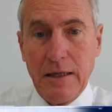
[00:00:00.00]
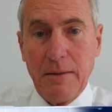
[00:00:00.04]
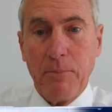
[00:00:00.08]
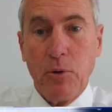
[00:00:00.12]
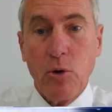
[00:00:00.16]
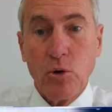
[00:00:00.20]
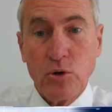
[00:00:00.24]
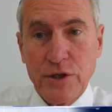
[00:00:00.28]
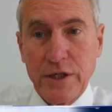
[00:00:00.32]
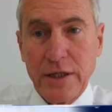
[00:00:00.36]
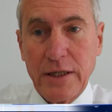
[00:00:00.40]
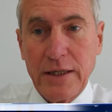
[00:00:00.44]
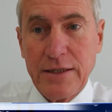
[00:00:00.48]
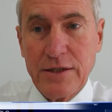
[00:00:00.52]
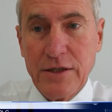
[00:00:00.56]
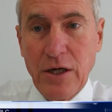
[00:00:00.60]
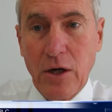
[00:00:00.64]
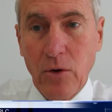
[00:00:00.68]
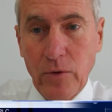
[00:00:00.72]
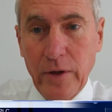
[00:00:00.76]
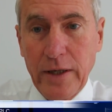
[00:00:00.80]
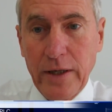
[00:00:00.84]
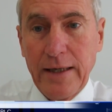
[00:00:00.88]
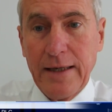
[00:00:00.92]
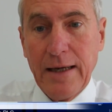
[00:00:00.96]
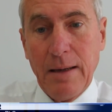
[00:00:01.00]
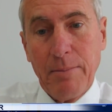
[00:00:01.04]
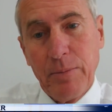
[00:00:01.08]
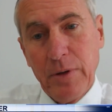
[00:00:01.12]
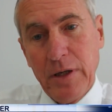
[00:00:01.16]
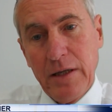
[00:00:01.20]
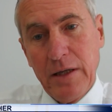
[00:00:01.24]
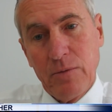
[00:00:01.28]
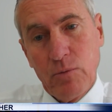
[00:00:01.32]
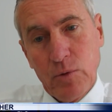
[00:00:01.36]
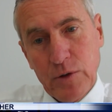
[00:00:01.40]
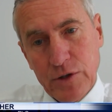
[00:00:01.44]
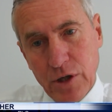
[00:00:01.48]
Portuguese holding
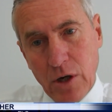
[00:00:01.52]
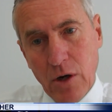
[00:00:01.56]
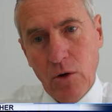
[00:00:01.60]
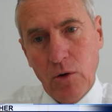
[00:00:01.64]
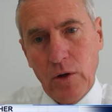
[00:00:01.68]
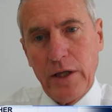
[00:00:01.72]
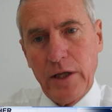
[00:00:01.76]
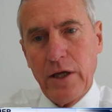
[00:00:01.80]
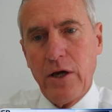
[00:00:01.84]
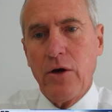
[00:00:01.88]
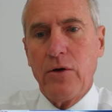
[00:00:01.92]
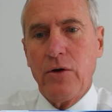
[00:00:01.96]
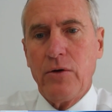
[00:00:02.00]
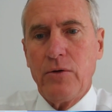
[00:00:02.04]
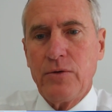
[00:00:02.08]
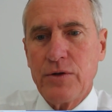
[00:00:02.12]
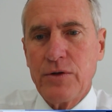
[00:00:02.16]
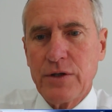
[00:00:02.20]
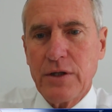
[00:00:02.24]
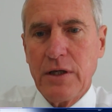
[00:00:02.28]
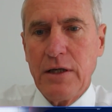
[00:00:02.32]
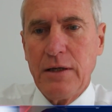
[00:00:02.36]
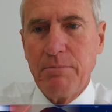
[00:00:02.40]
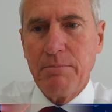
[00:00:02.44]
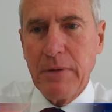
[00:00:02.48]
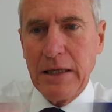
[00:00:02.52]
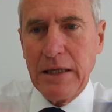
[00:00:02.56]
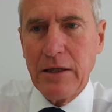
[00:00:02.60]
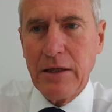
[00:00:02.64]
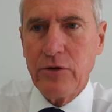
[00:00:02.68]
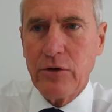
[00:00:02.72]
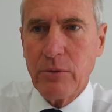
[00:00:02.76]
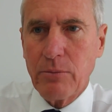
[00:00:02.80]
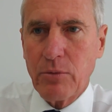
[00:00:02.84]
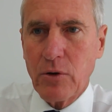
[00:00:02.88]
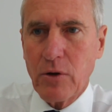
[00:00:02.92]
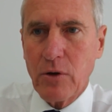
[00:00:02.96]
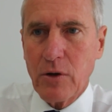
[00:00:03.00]
company, which wholly owns Mina
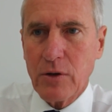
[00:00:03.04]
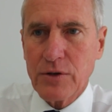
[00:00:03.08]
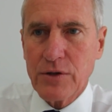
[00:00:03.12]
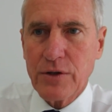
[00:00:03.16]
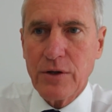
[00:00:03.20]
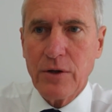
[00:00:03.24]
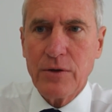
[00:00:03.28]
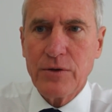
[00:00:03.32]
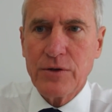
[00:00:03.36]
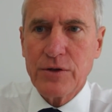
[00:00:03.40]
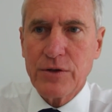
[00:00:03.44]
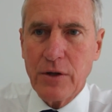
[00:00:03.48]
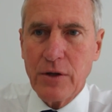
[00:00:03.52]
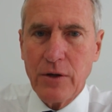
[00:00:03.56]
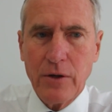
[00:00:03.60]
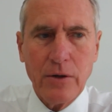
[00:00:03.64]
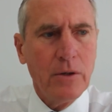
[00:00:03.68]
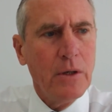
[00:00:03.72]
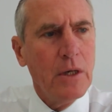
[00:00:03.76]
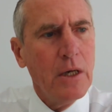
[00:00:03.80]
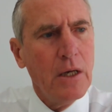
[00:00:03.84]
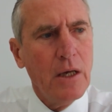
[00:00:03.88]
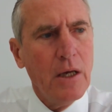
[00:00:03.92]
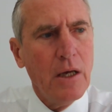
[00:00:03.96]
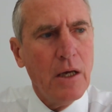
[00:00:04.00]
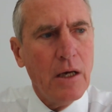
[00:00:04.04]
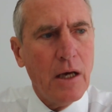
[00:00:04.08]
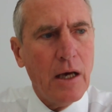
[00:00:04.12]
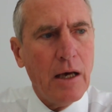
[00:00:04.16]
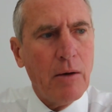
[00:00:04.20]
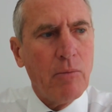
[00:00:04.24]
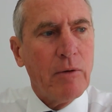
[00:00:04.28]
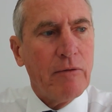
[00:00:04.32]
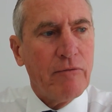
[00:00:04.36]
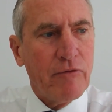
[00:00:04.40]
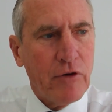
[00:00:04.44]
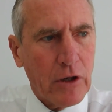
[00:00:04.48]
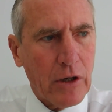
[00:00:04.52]
de Barroso. So
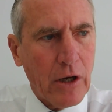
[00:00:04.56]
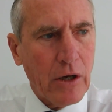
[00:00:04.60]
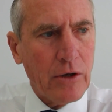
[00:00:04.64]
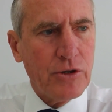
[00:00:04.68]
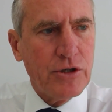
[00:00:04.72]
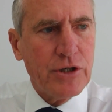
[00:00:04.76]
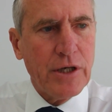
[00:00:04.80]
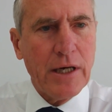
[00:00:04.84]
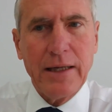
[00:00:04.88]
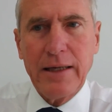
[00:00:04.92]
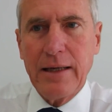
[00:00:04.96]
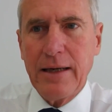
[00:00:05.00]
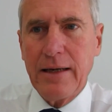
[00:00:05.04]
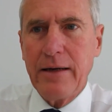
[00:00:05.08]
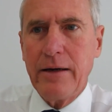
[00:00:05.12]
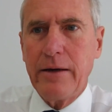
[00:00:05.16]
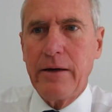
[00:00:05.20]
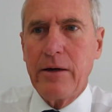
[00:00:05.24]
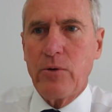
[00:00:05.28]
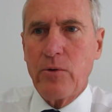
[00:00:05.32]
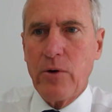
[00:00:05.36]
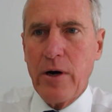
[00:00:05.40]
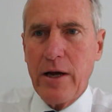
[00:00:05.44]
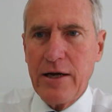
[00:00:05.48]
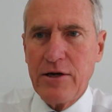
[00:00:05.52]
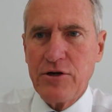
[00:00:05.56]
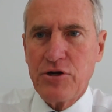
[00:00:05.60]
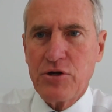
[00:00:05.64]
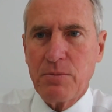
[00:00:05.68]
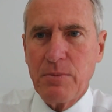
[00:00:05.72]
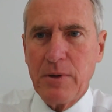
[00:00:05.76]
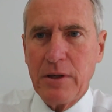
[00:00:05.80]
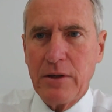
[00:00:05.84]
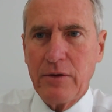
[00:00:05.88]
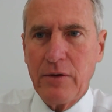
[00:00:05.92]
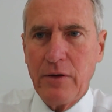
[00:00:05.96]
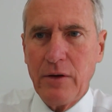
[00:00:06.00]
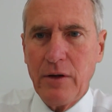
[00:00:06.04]
we've negotiated an
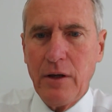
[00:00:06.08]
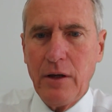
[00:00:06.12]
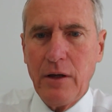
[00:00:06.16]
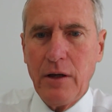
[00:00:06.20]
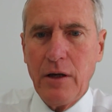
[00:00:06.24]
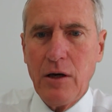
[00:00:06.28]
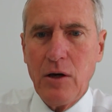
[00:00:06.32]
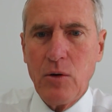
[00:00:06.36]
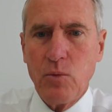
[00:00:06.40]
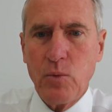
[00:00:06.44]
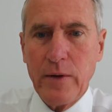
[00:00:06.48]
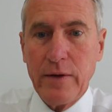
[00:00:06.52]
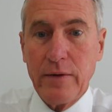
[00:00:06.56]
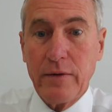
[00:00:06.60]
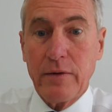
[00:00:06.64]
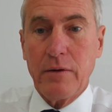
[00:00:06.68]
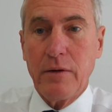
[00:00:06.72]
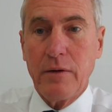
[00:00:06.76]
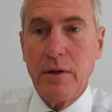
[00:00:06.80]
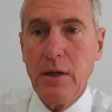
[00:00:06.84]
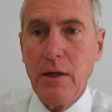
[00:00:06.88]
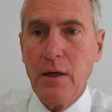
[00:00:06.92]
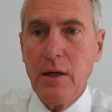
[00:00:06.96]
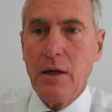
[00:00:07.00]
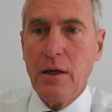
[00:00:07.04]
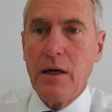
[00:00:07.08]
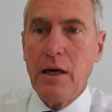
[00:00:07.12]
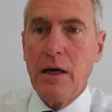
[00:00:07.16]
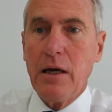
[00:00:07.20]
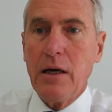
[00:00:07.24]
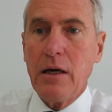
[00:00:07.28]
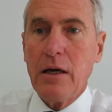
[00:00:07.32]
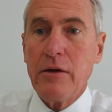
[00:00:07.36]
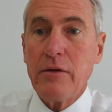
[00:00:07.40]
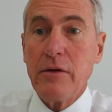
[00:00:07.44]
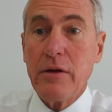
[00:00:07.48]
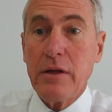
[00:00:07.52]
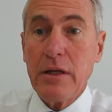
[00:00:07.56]
arrangement with
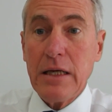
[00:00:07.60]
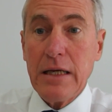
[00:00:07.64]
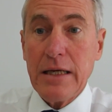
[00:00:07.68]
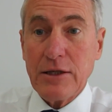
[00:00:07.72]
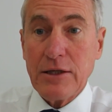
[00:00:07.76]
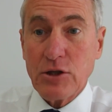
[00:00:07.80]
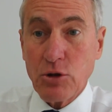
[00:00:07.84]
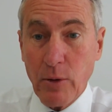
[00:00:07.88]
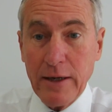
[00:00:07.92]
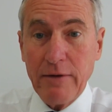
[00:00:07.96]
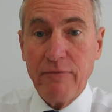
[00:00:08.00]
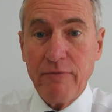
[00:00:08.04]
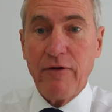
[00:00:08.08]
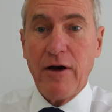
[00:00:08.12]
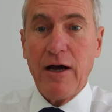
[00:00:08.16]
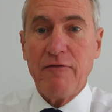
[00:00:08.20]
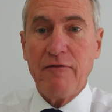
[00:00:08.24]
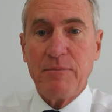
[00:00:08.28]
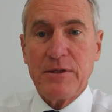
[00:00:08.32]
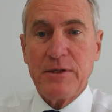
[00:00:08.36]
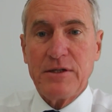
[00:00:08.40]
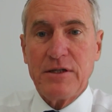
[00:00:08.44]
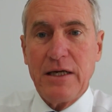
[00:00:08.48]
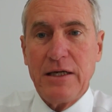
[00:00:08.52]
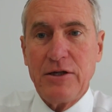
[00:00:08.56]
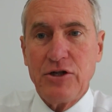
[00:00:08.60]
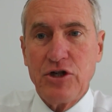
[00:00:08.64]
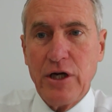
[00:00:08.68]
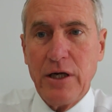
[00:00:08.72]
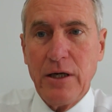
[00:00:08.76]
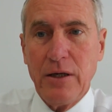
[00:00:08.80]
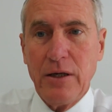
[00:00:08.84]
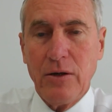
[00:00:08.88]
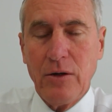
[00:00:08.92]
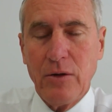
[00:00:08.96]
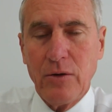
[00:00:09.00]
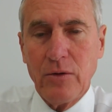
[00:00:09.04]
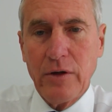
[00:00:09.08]
the 25%
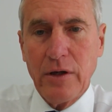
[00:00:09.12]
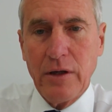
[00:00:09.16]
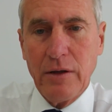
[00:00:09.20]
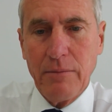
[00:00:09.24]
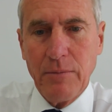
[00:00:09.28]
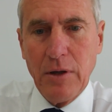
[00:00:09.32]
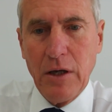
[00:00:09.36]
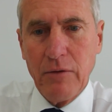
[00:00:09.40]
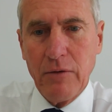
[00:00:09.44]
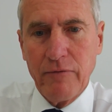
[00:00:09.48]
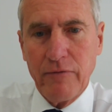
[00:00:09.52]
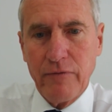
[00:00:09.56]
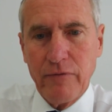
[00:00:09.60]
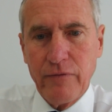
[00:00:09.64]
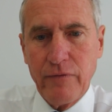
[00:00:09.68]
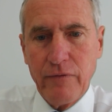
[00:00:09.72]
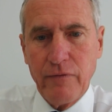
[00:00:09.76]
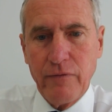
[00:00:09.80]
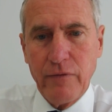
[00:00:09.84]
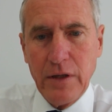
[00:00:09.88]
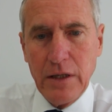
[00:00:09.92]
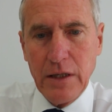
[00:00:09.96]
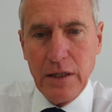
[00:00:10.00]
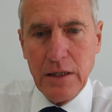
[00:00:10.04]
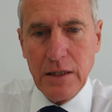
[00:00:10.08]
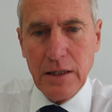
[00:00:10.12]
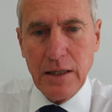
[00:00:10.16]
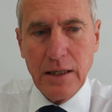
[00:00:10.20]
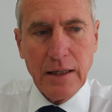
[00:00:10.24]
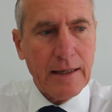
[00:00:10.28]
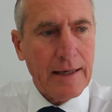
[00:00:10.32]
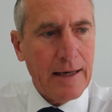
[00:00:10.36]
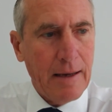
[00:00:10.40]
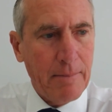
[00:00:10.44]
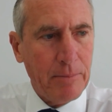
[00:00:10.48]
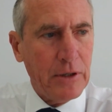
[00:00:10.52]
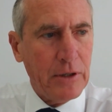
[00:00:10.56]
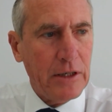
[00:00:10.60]
shareholder of the
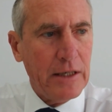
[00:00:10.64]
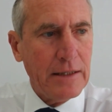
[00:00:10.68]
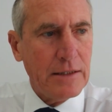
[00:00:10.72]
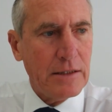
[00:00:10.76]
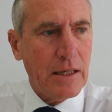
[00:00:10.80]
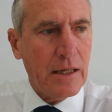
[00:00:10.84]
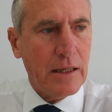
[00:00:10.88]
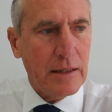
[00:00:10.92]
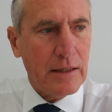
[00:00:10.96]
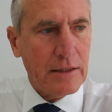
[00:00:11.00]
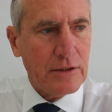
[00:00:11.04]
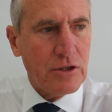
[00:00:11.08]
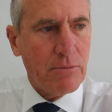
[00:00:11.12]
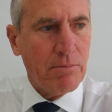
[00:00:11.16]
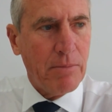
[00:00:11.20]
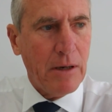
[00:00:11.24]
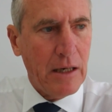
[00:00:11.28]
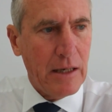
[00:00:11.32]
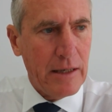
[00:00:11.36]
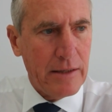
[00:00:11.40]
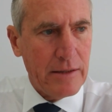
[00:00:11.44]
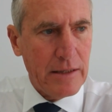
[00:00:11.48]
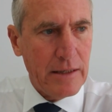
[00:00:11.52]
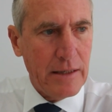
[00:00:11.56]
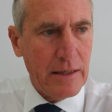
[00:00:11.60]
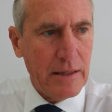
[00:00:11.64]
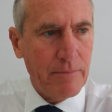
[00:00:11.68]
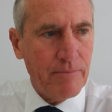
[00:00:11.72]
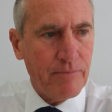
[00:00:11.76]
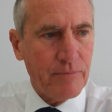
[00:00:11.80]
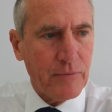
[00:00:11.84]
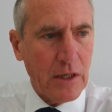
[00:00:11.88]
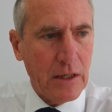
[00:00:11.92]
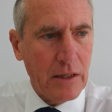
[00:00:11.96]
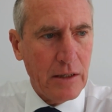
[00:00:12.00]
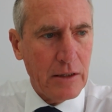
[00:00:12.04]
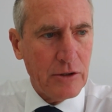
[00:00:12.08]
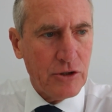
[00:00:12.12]
company to buy
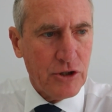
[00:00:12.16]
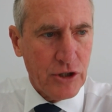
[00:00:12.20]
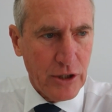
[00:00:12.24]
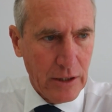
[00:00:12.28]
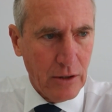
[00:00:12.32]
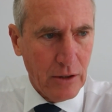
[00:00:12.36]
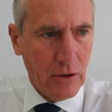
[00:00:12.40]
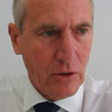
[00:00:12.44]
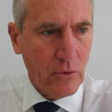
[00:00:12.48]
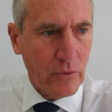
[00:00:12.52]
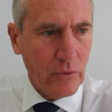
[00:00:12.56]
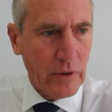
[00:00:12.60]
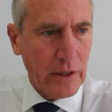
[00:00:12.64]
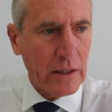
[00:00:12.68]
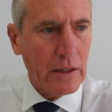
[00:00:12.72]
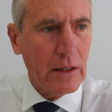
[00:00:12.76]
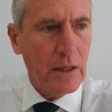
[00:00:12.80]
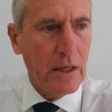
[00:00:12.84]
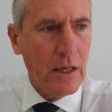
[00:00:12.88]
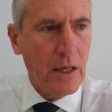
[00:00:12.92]
their shareholding